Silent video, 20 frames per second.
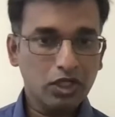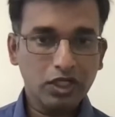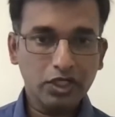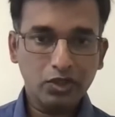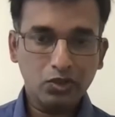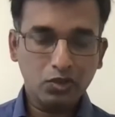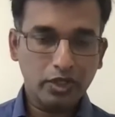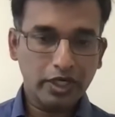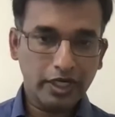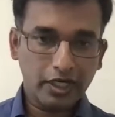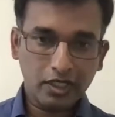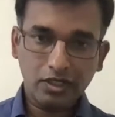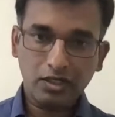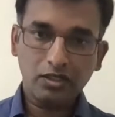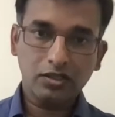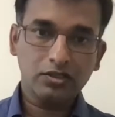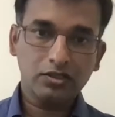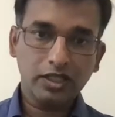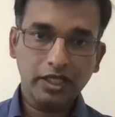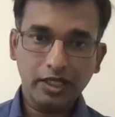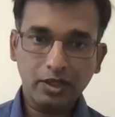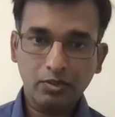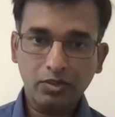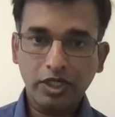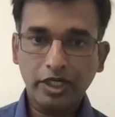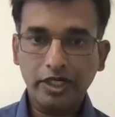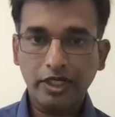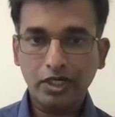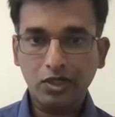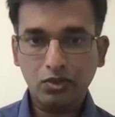you get
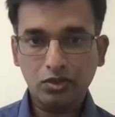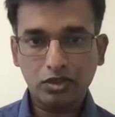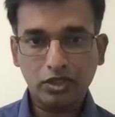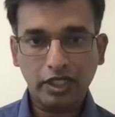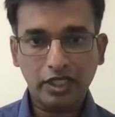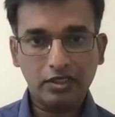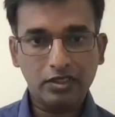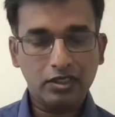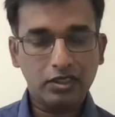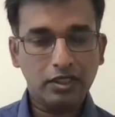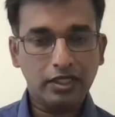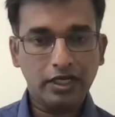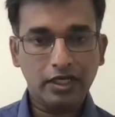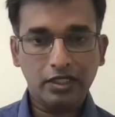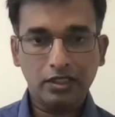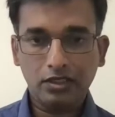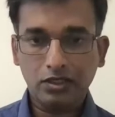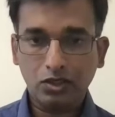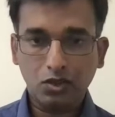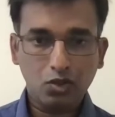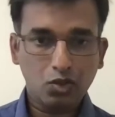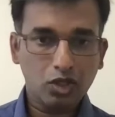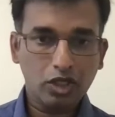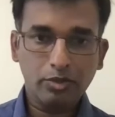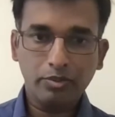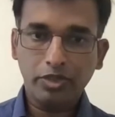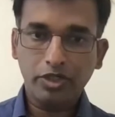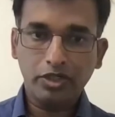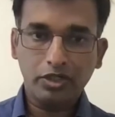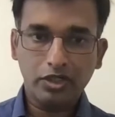ability to slice and dice, roll up
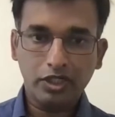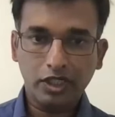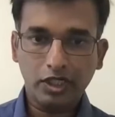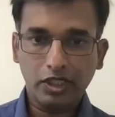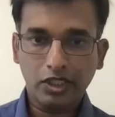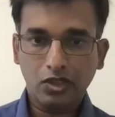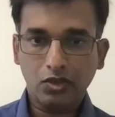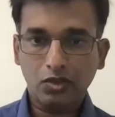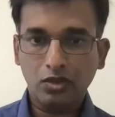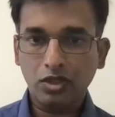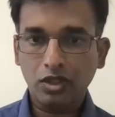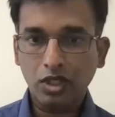and drill down.